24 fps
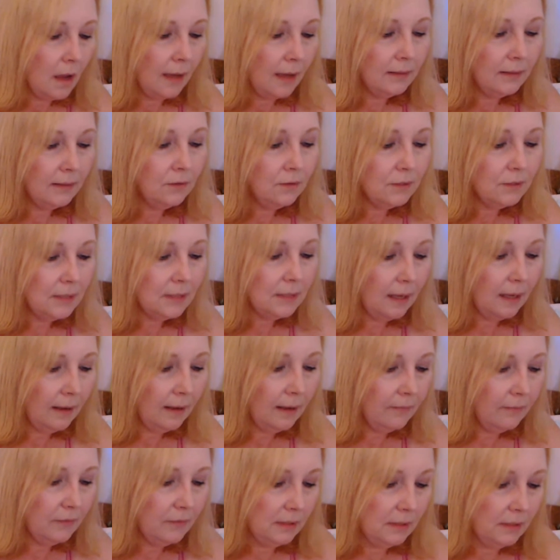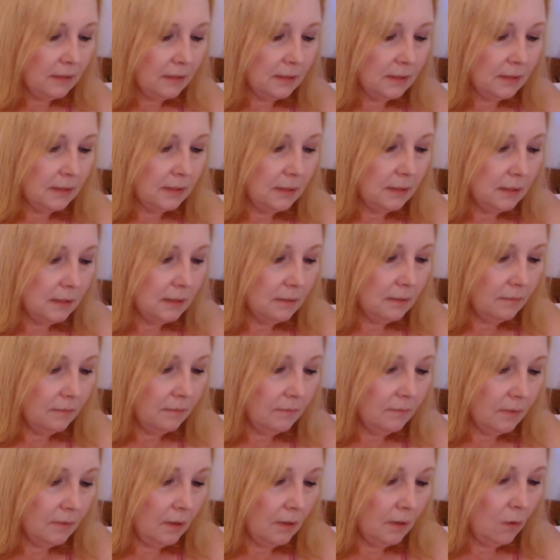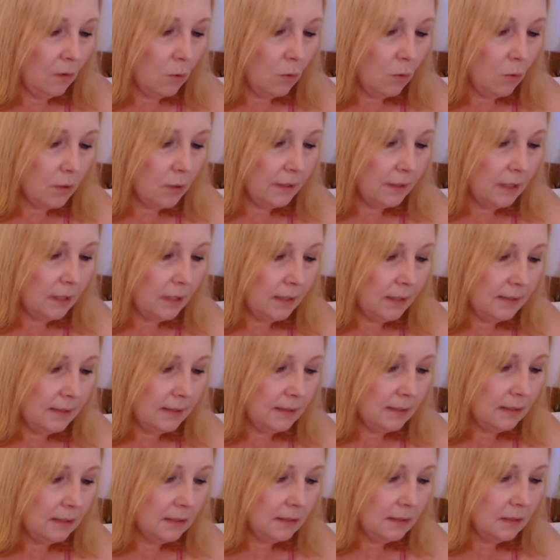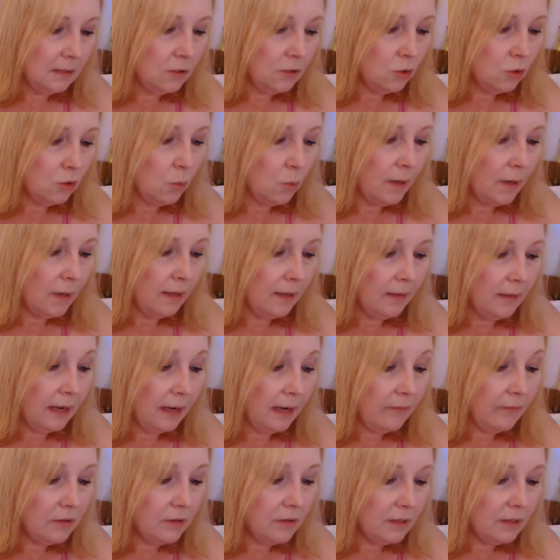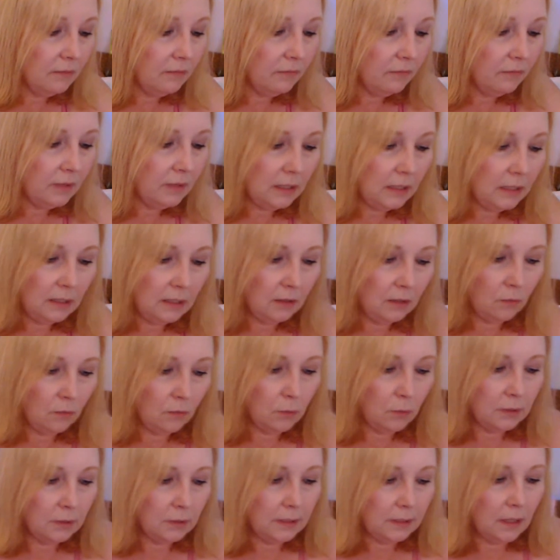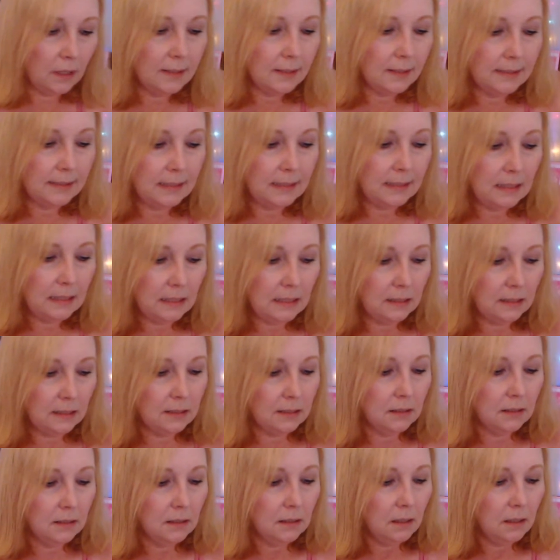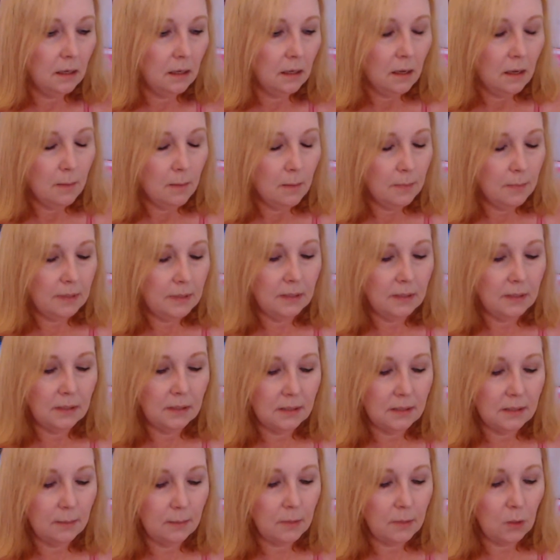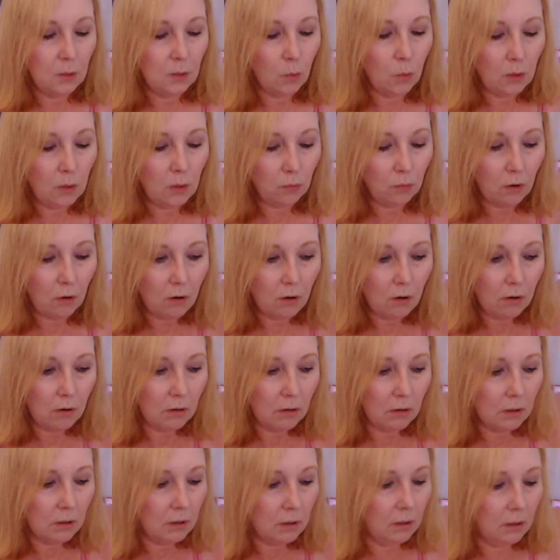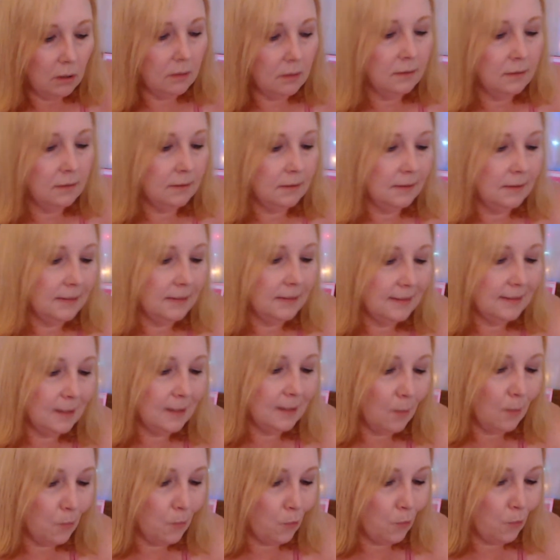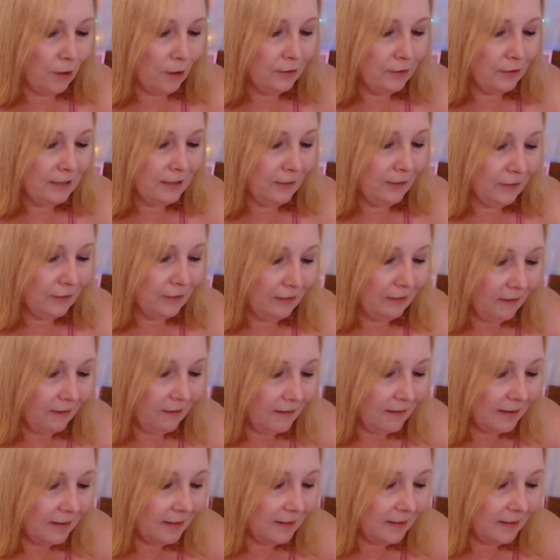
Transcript: used to have this organized in such a way that everything fit in here really nice and neat, but then something went wrong somewhere down the line.